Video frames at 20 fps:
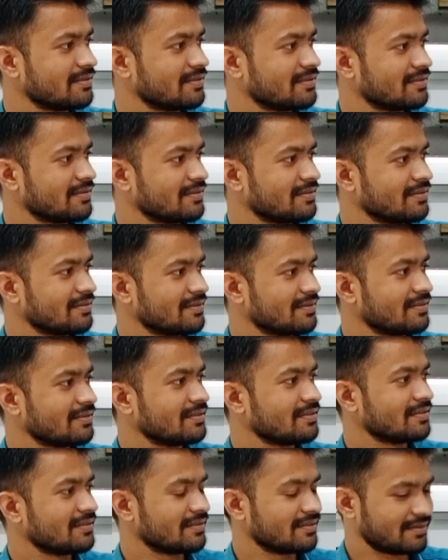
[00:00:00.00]

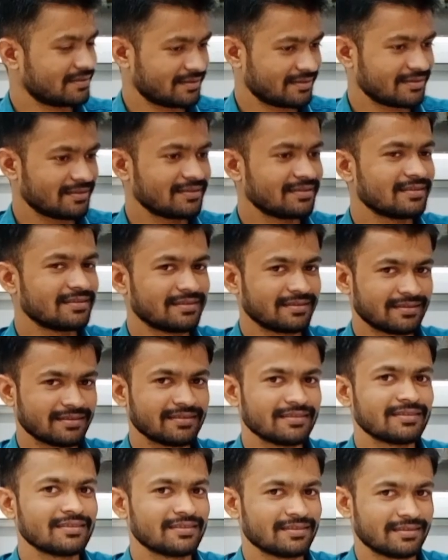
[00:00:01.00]

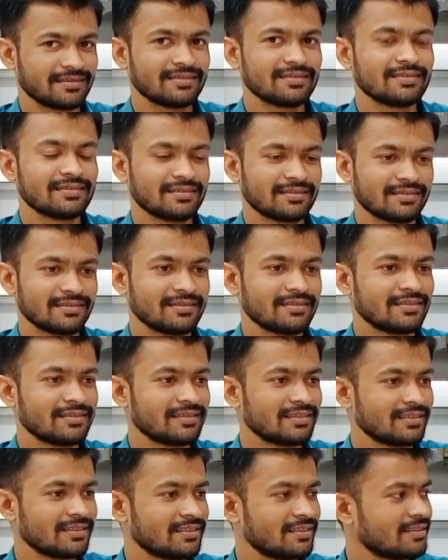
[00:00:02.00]

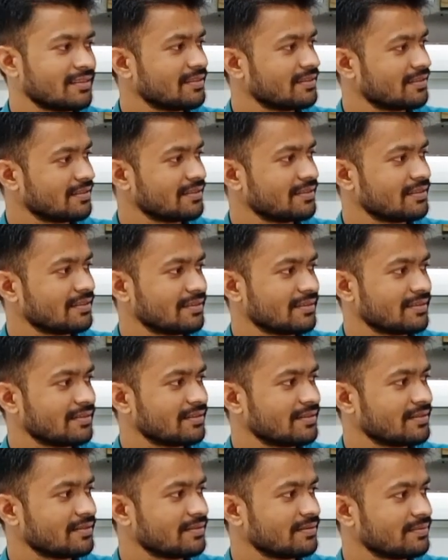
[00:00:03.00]

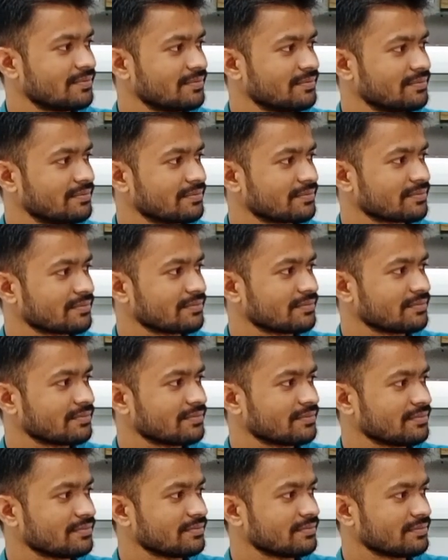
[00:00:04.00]

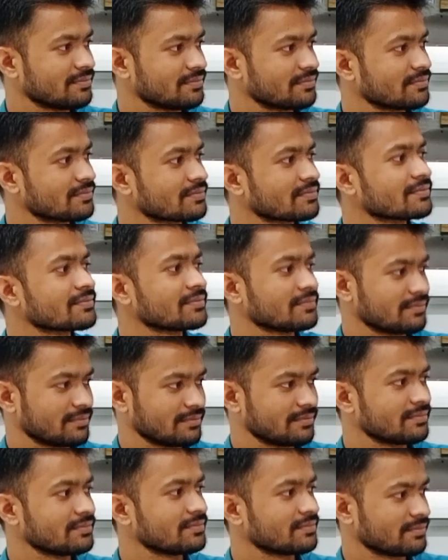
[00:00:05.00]

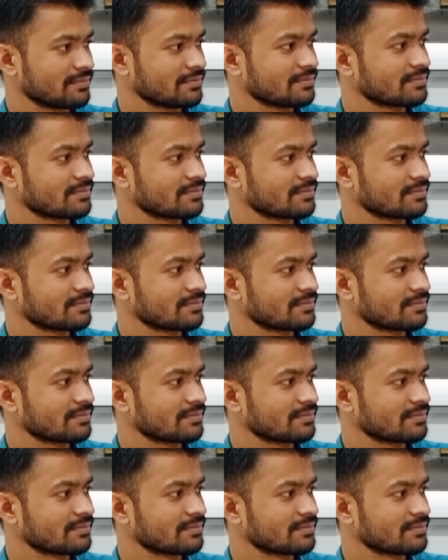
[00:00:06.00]
(not speaking)